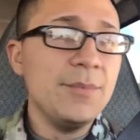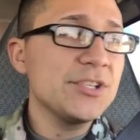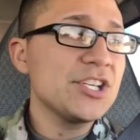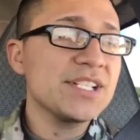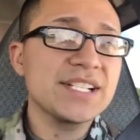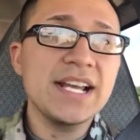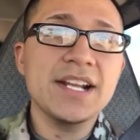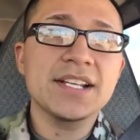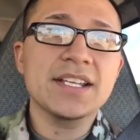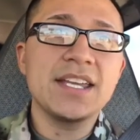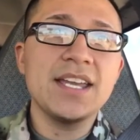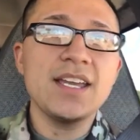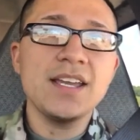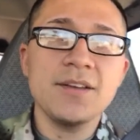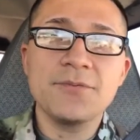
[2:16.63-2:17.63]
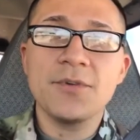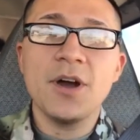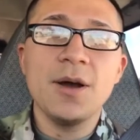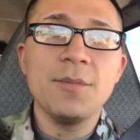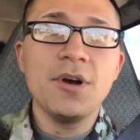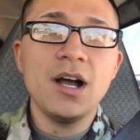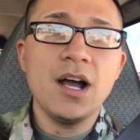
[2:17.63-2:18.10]
just get a key
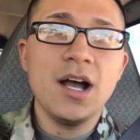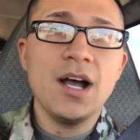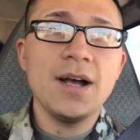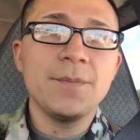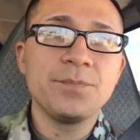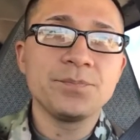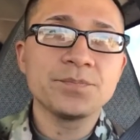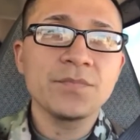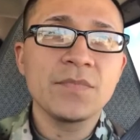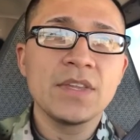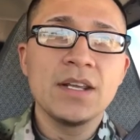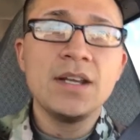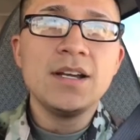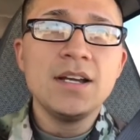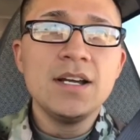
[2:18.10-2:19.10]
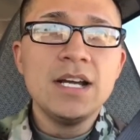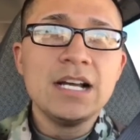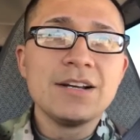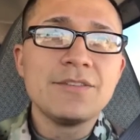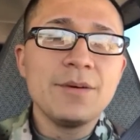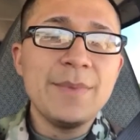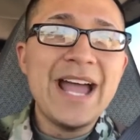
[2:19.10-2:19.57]
from
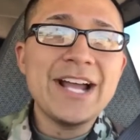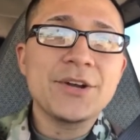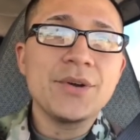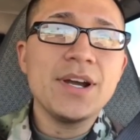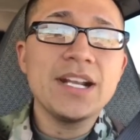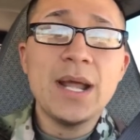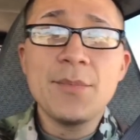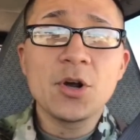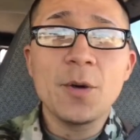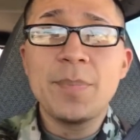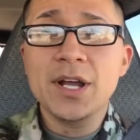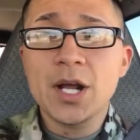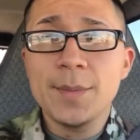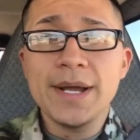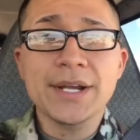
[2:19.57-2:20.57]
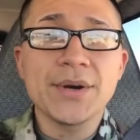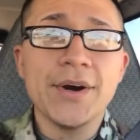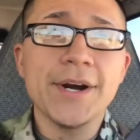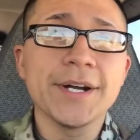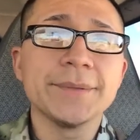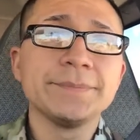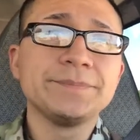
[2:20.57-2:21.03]
Acura and I'm gonna go pick up my
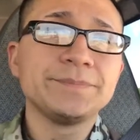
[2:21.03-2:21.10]
car.